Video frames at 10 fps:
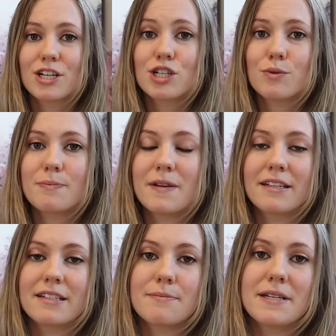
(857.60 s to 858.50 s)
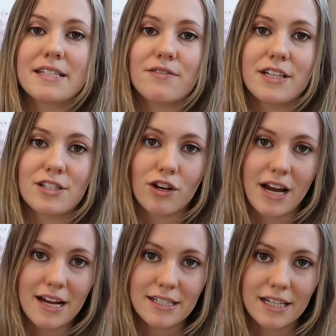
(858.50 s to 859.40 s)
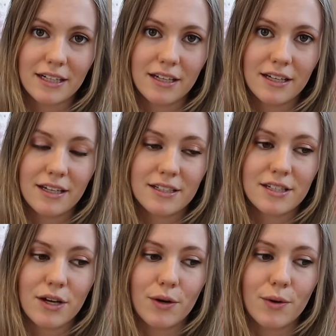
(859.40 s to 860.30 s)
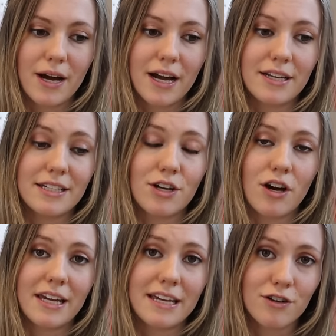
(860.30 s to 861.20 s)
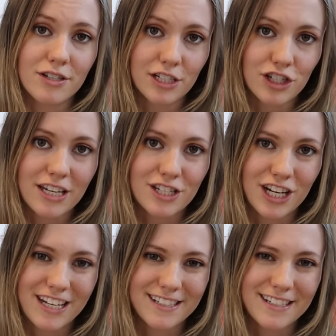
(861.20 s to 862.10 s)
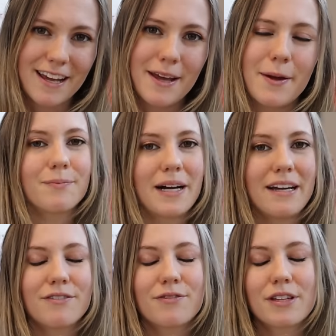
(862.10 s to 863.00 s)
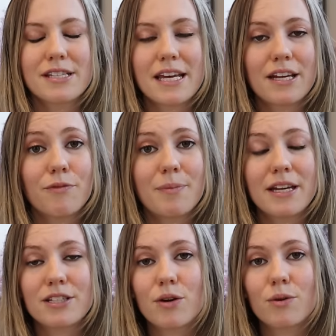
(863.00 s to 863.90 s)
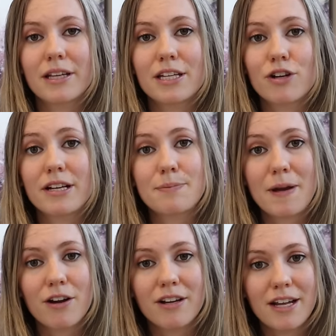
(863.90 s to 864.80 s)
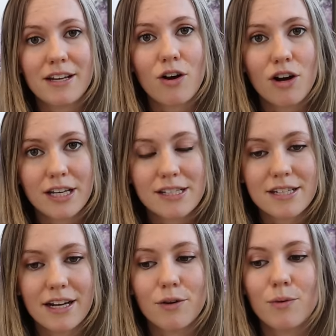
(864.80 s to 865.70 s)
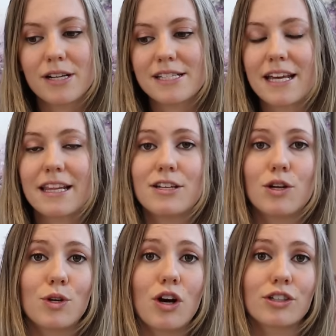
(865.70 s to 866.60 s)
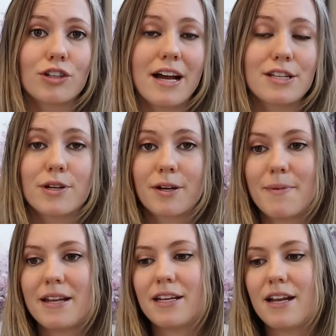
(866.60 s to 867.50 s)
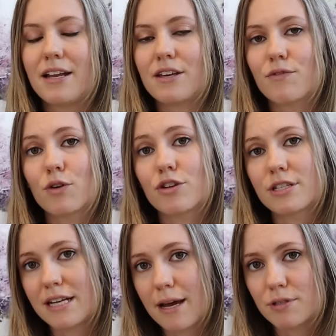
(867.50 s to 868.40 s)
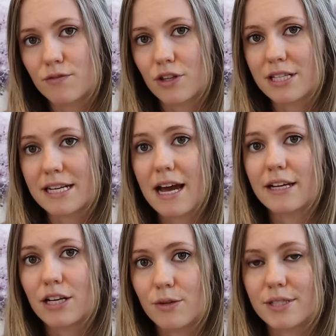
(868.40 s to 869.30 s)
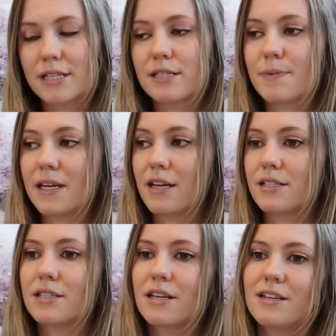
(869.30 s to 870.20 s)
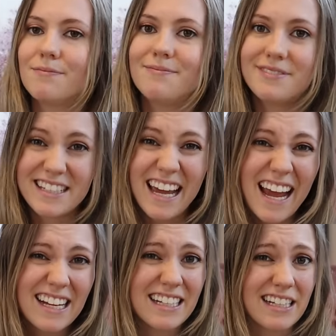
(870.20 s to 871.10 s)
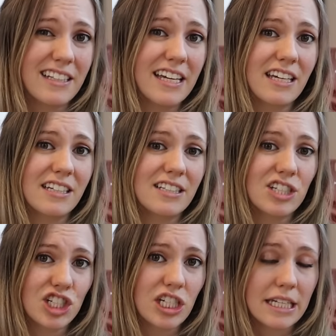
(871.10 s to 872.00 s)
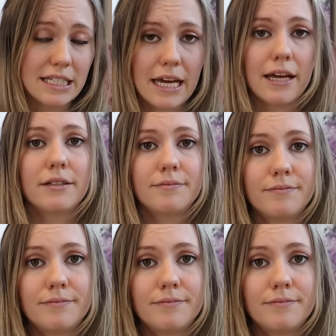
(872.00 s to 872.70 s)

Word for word: She was being dismissive and sarcastic, so I did not heed her suggestions but for the sake of being totally transparent and honest, I don't want to say that no doctor has recommended any further steps for this diagnosis because technically she did.